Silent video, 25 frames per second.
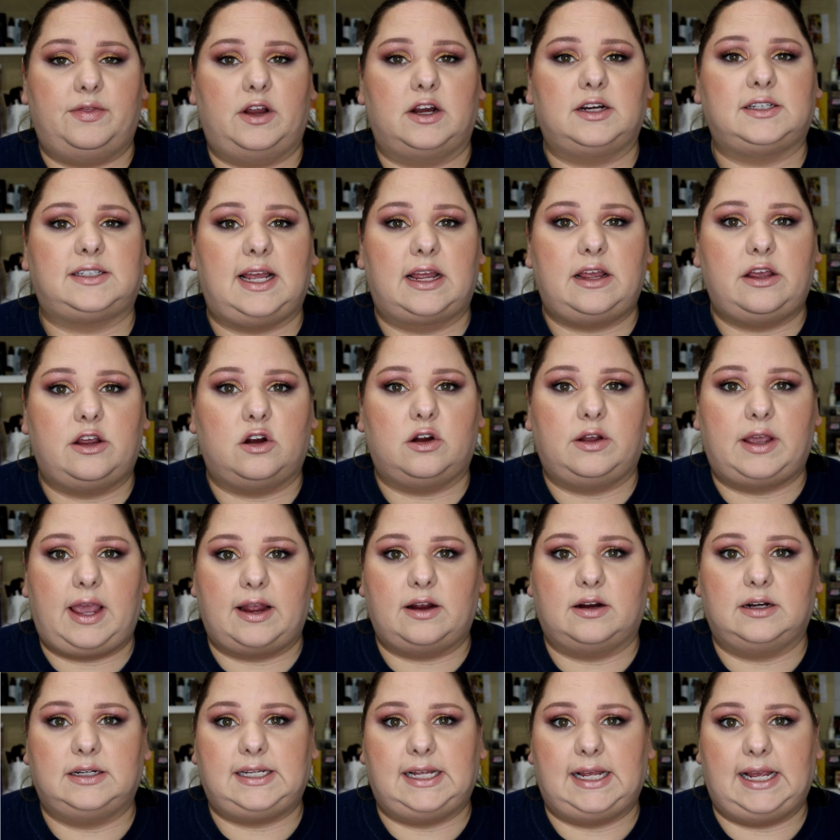they're saying you're
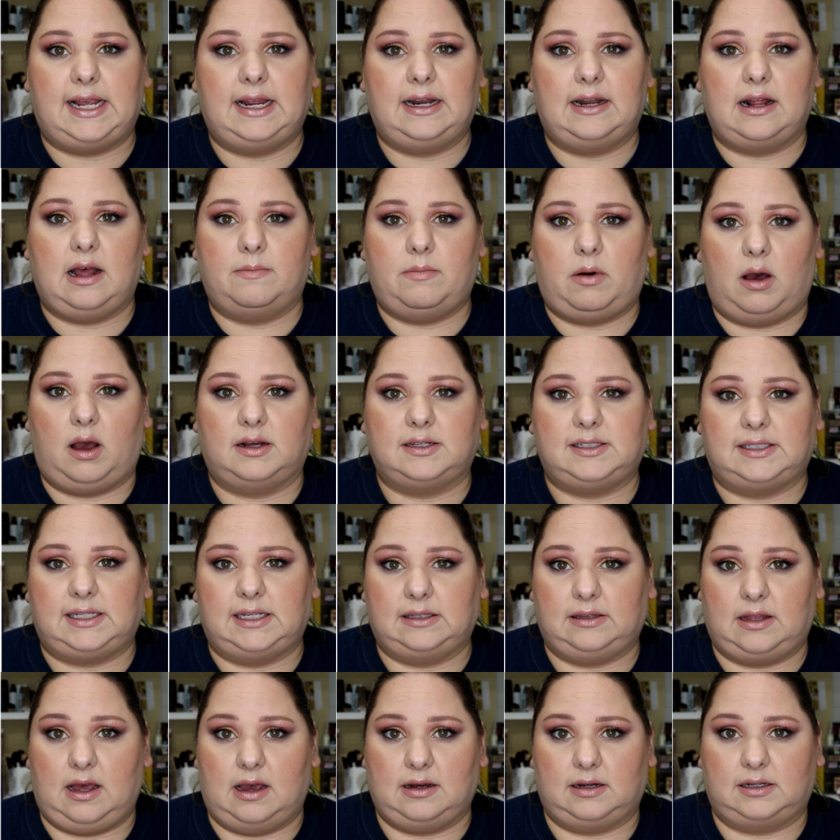guaranteed a
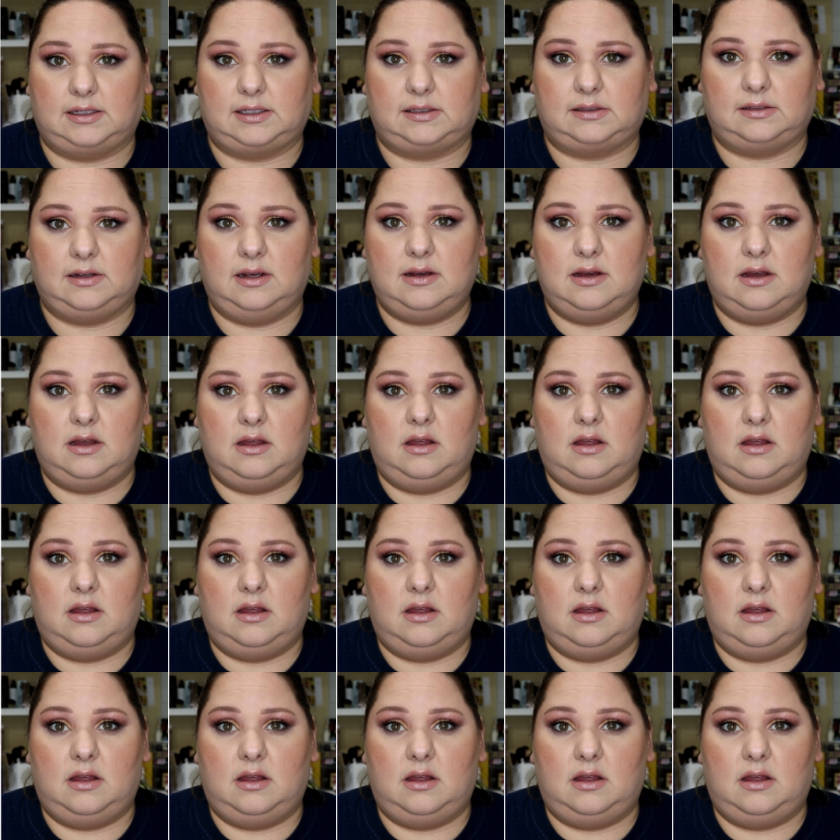BoxyLuxe.